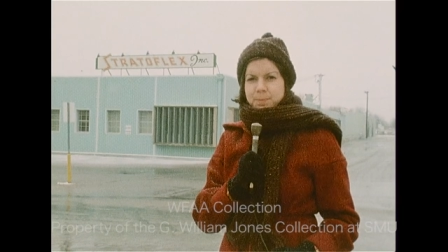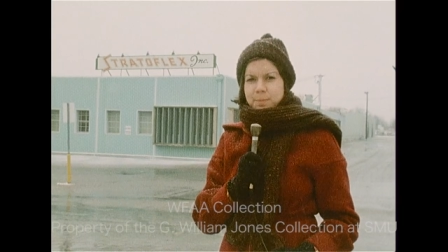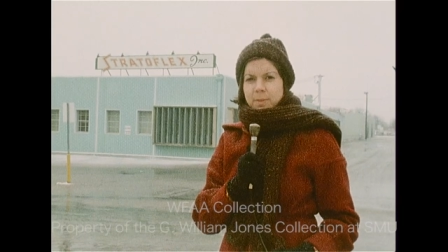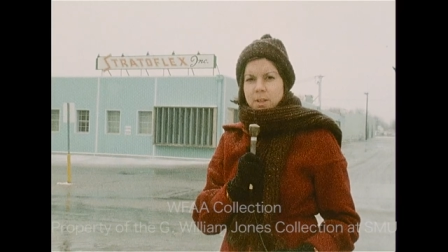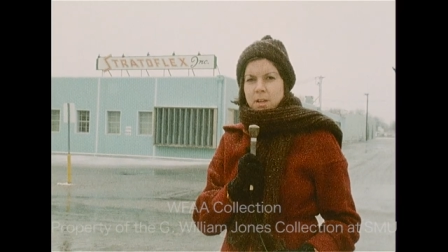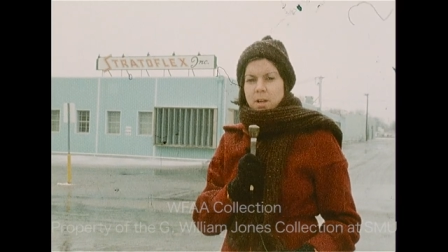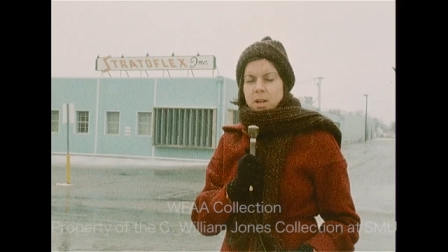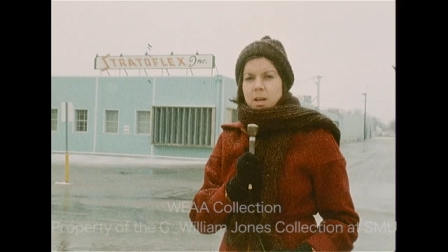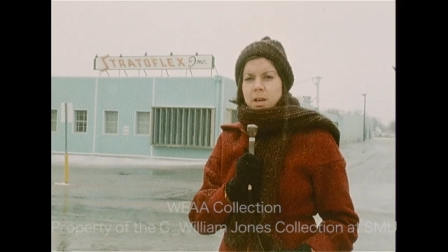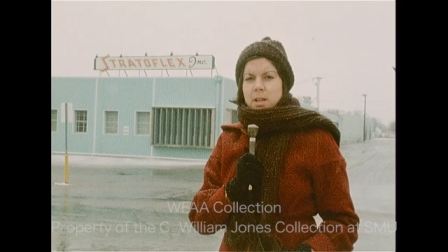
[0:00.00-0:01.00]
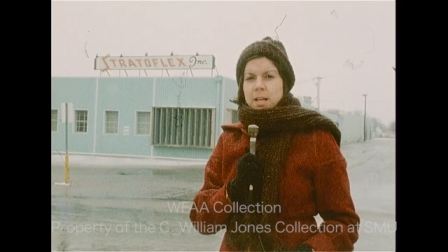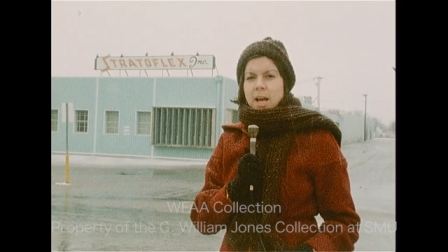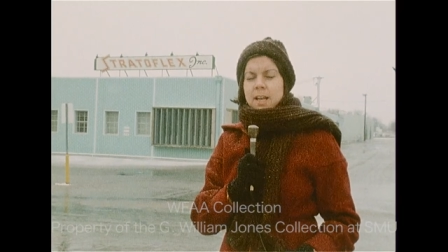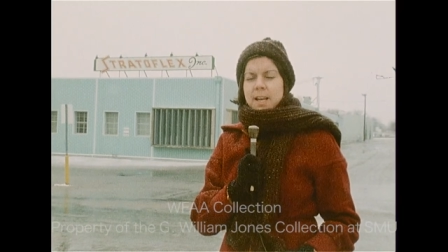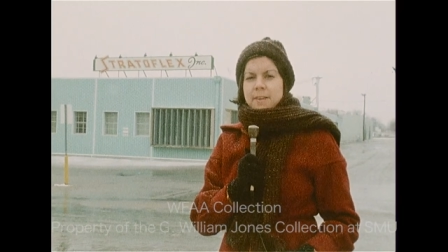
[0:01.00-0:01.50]
that at all. The
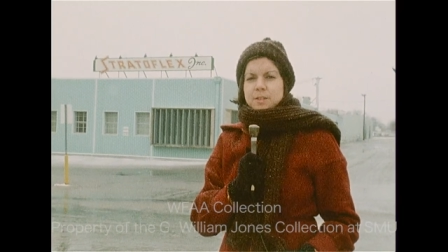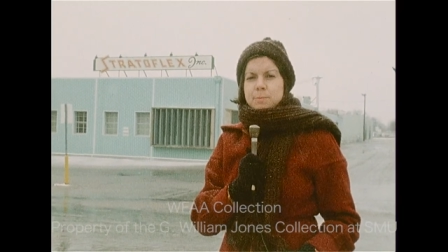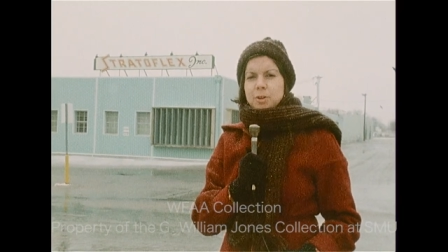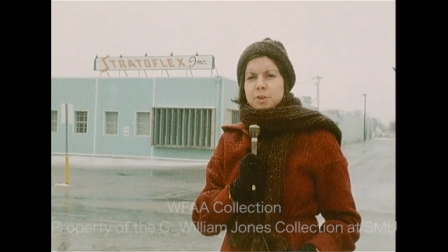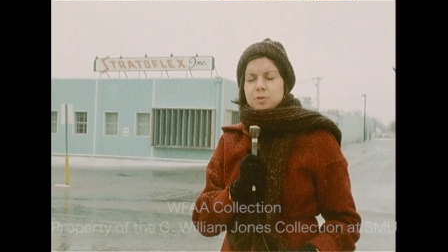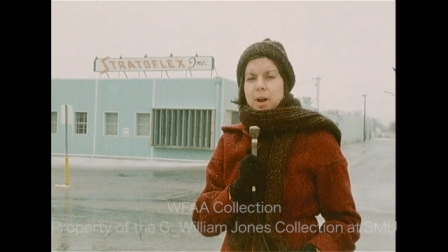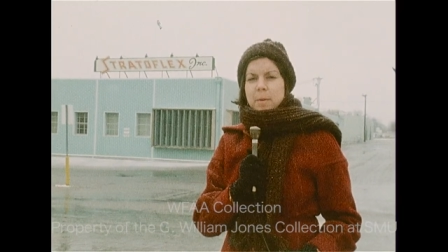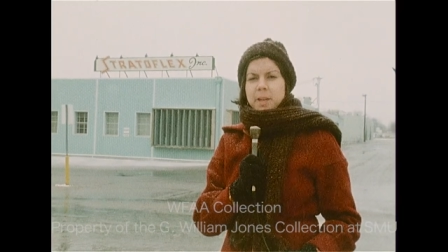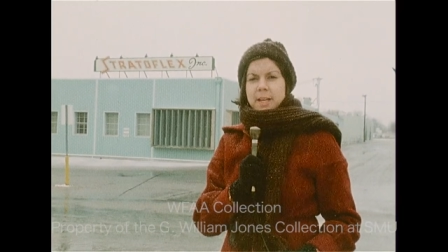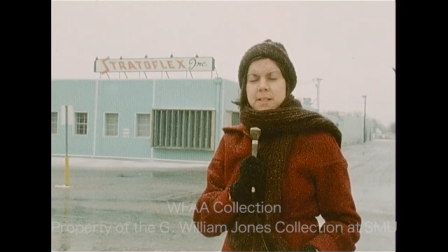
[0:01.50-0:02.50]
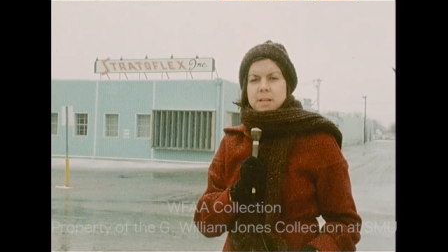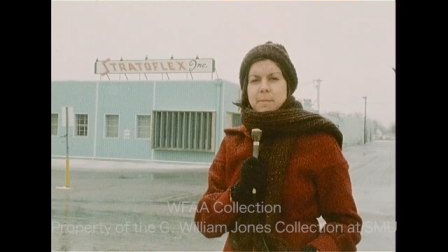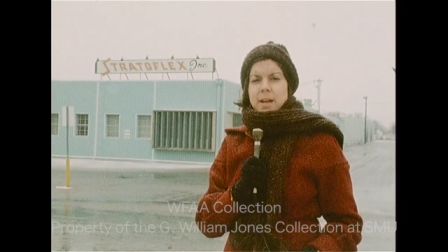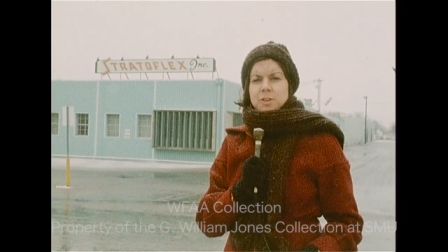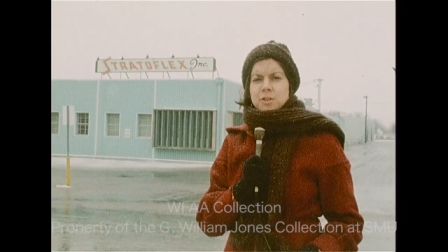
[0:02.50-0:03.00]
Cullen Davis murder trial begins in
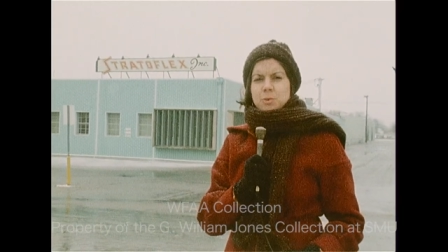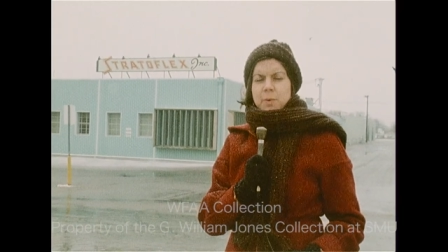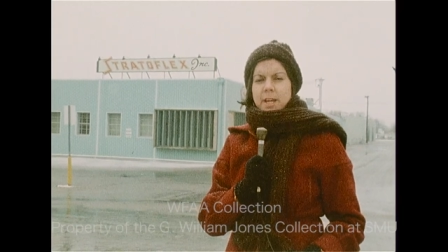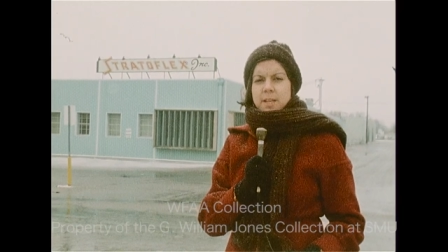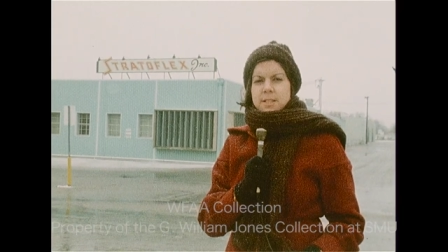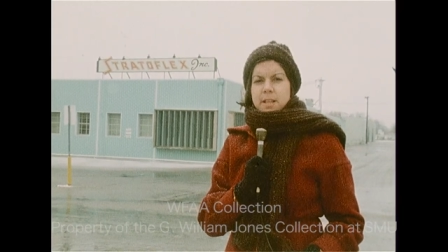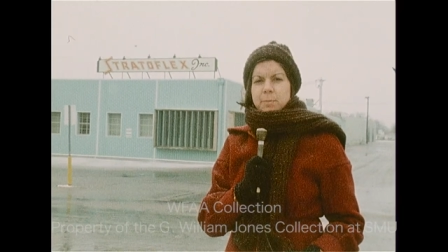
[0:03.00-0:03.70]
about two weeks,